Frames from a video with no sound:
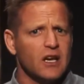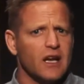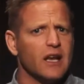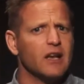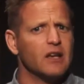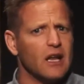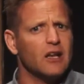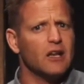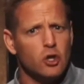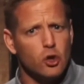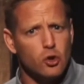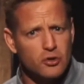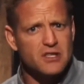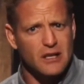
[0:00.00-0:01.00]
in
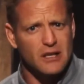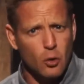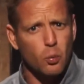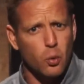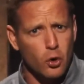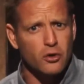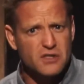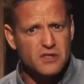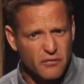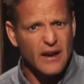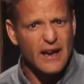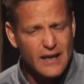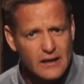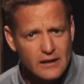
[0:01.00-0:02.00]
using the words of
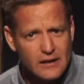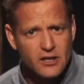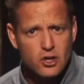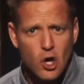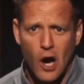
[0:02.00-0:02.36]
English.